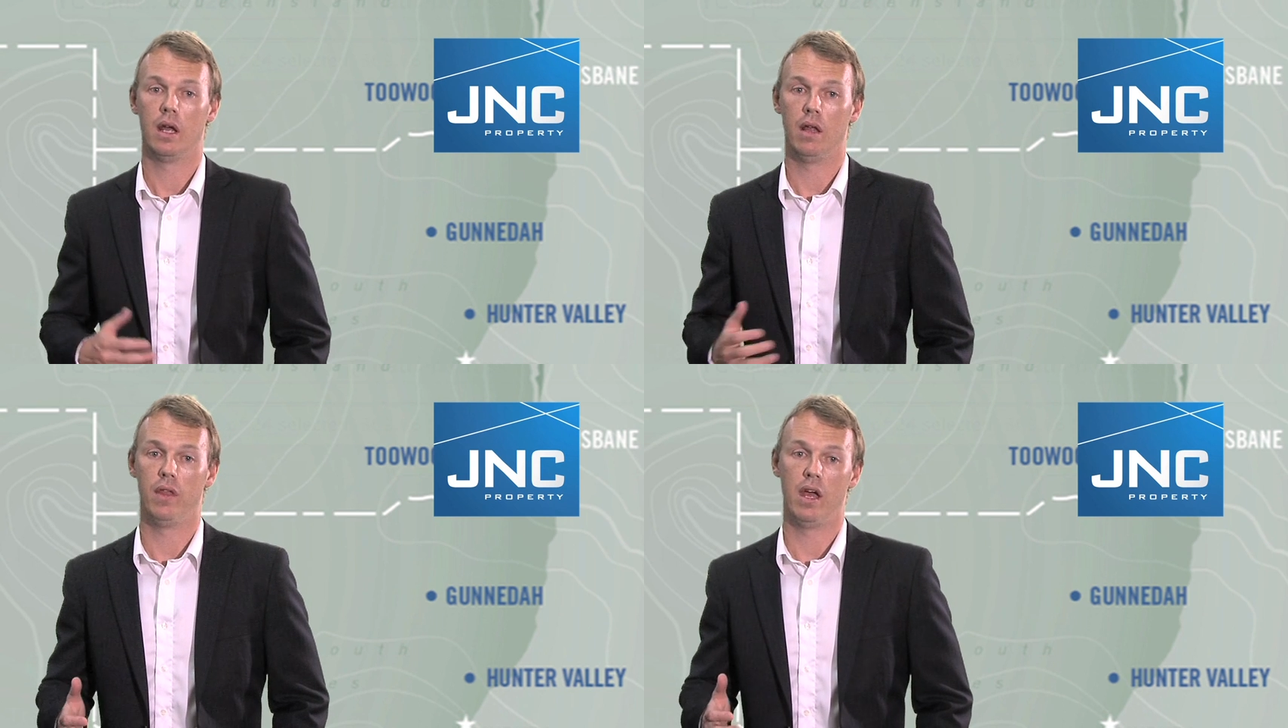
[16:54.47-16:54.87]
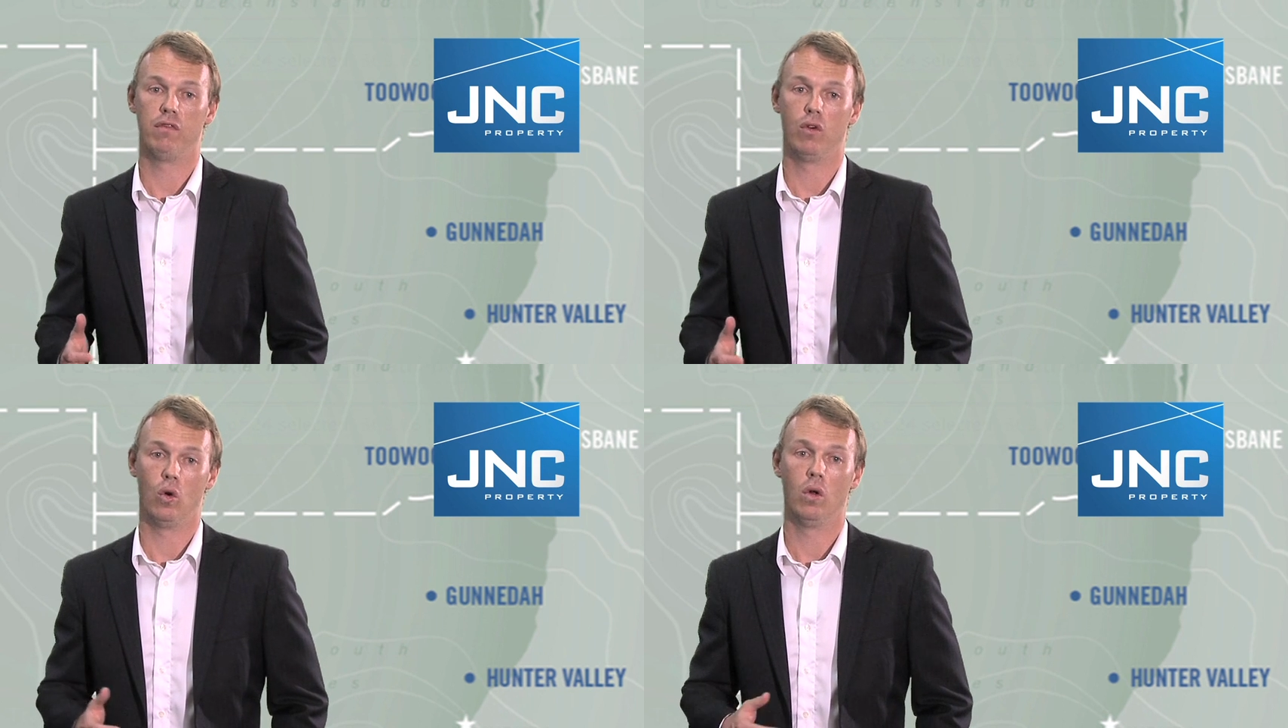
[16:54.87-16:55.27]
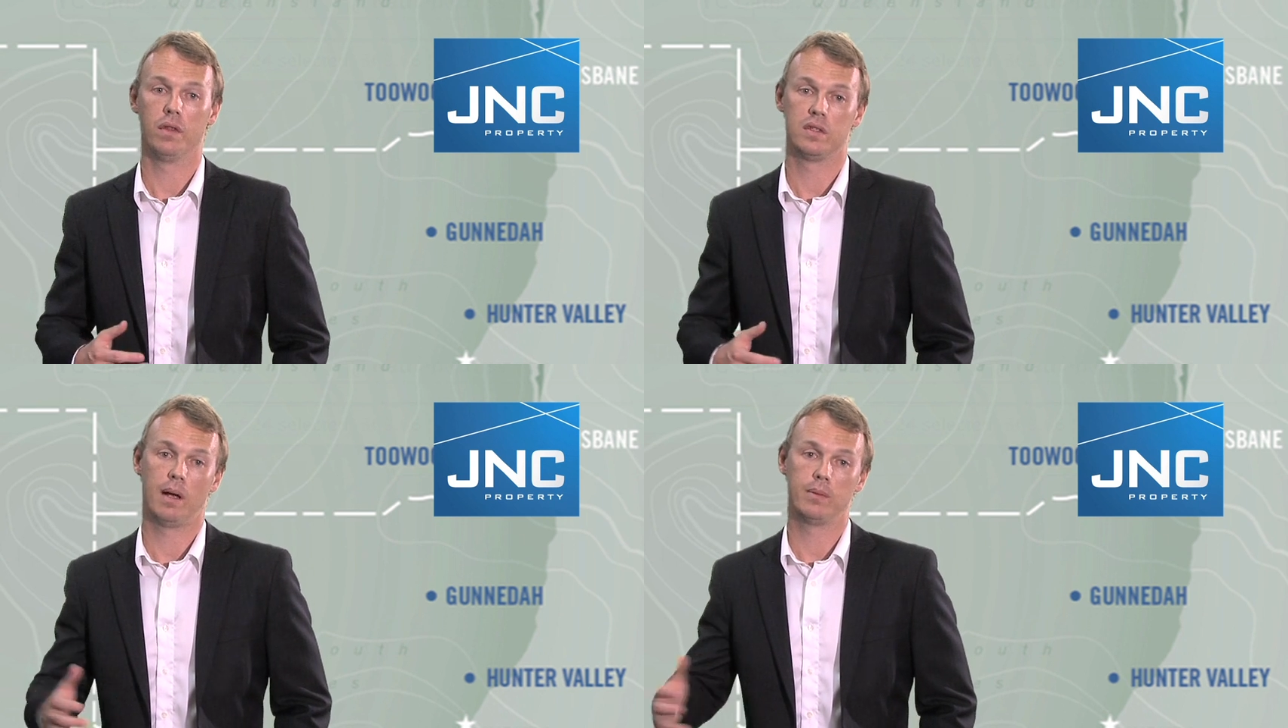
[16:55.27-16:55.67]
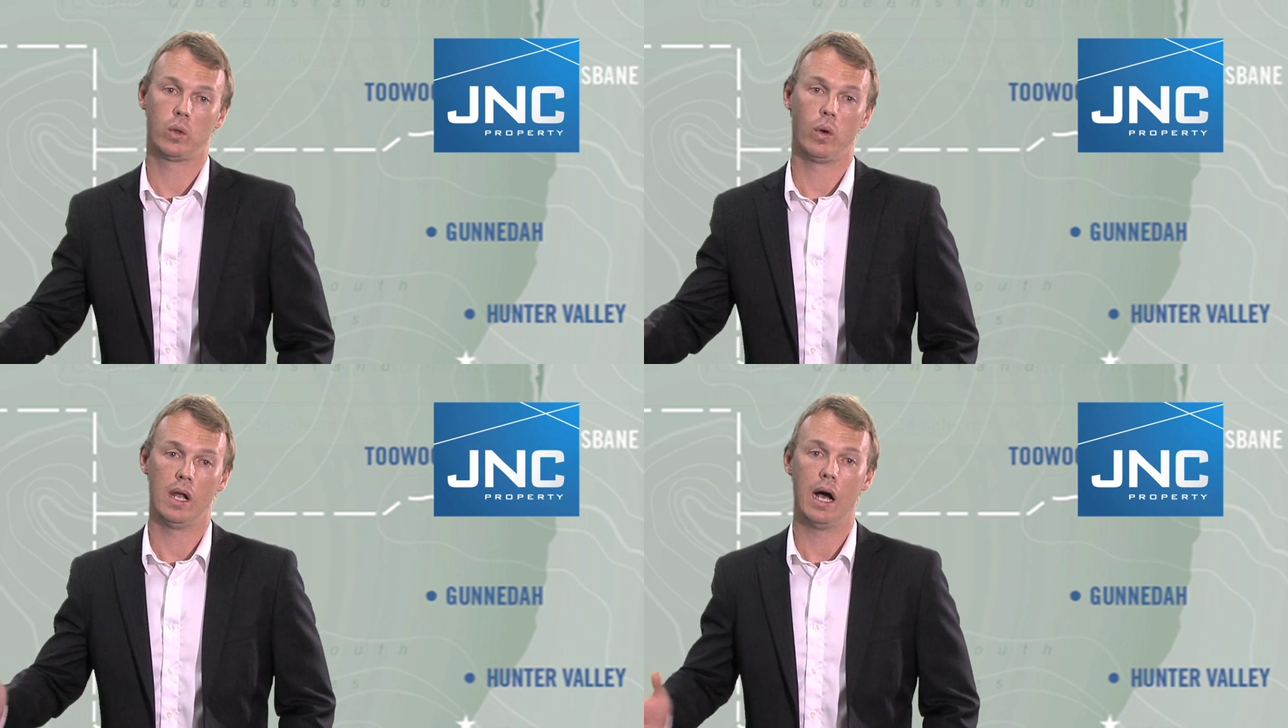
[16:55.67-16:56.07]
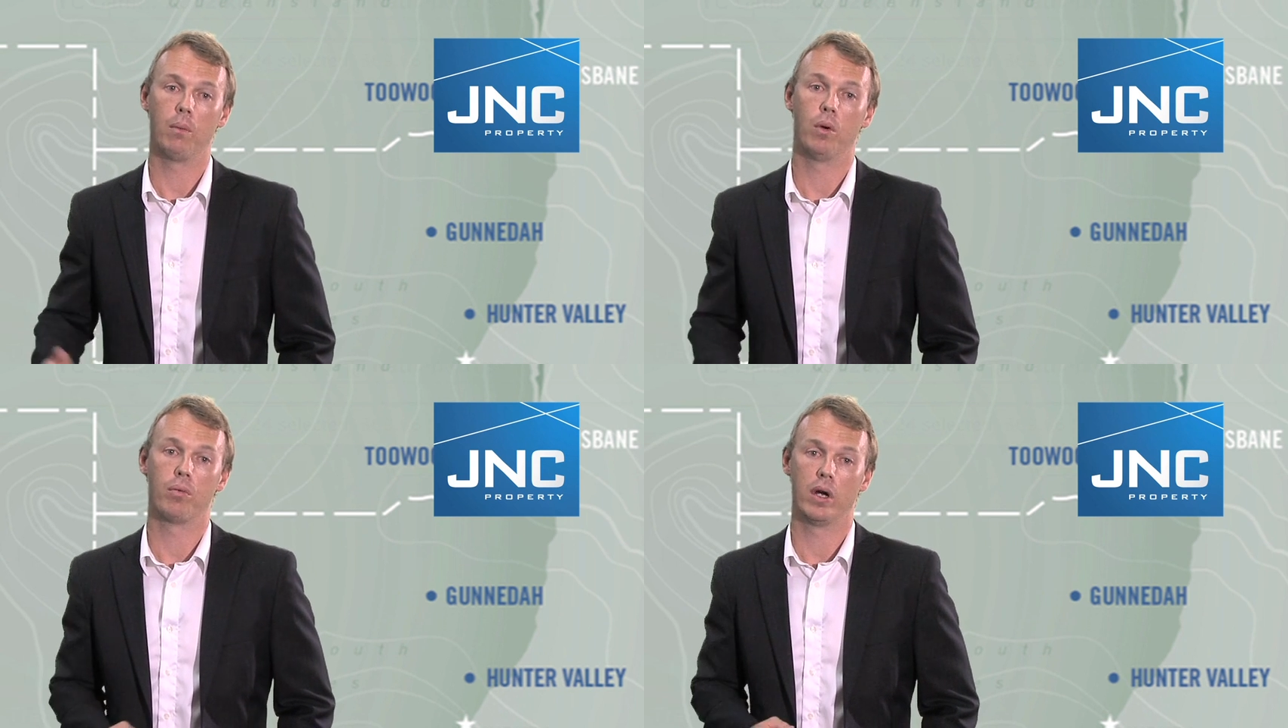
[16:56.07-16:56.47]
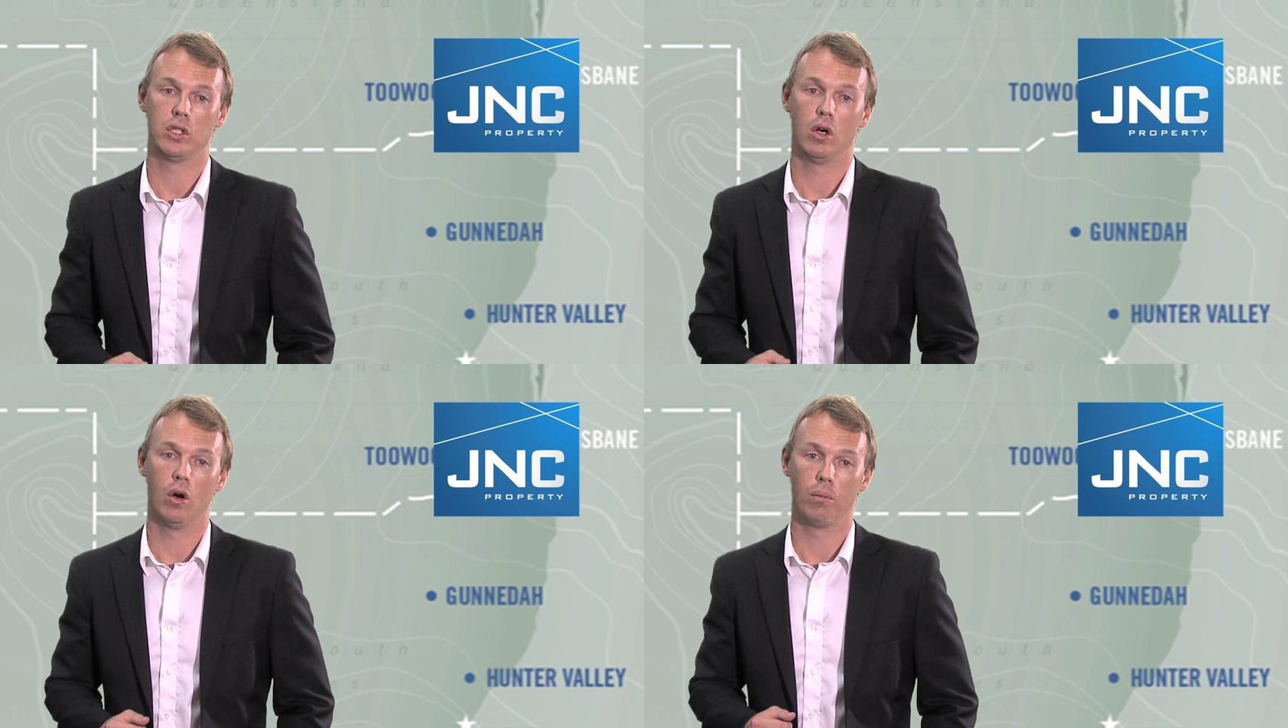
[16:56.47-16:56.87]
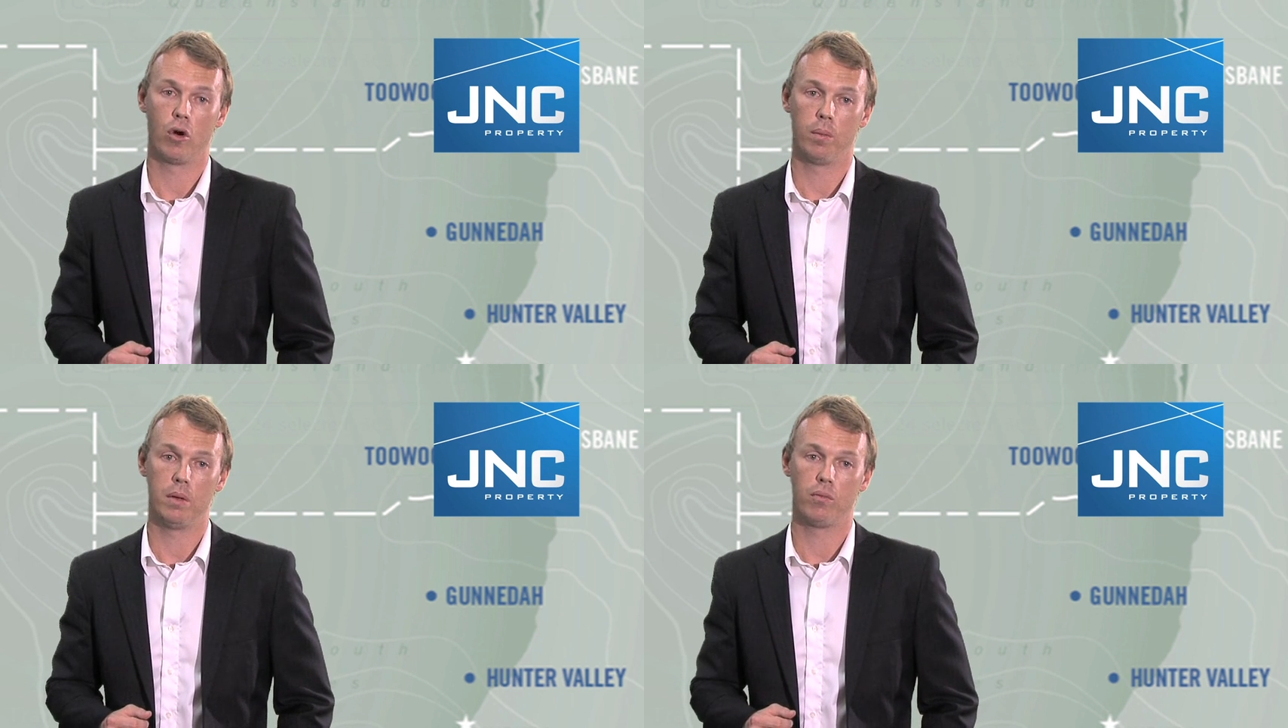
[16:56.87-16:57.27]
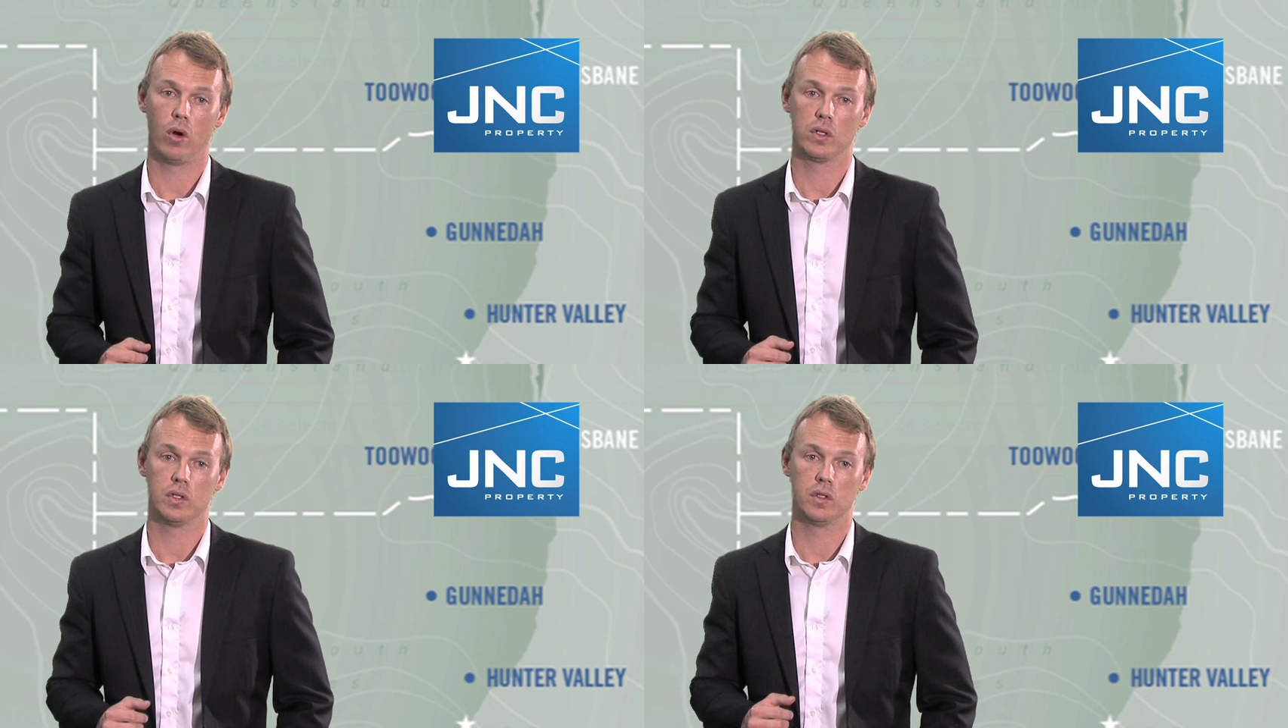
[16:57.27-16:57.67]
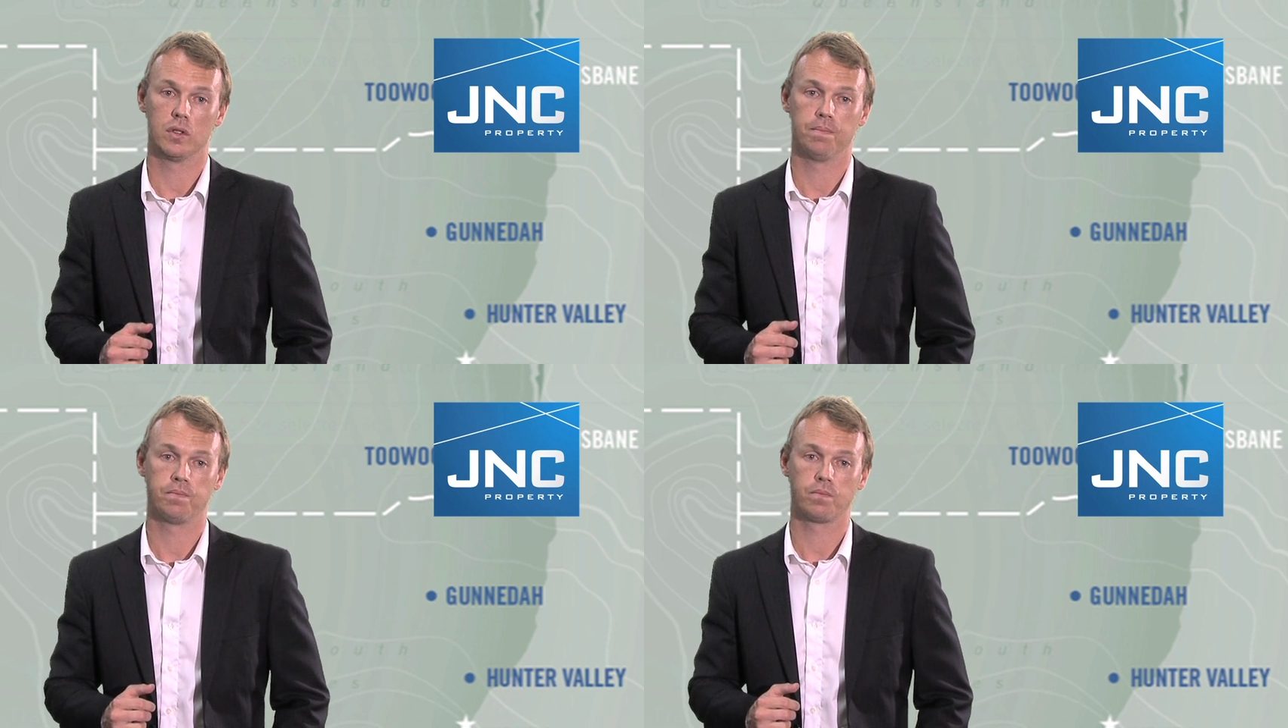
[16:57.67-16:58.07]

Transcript: and therefore the subsequent upward pressure on property prices.